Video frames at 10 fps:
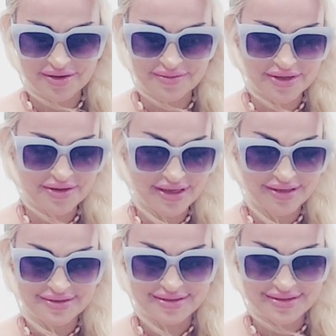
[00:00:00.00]
Oh my God,
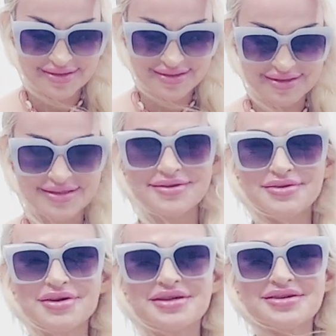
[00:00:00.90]
it's so
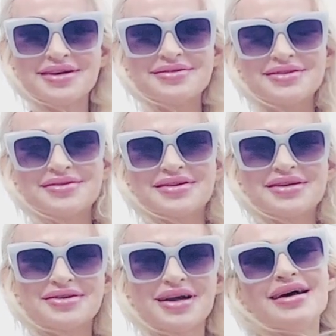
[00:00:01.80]
cringe. I'm so cringe.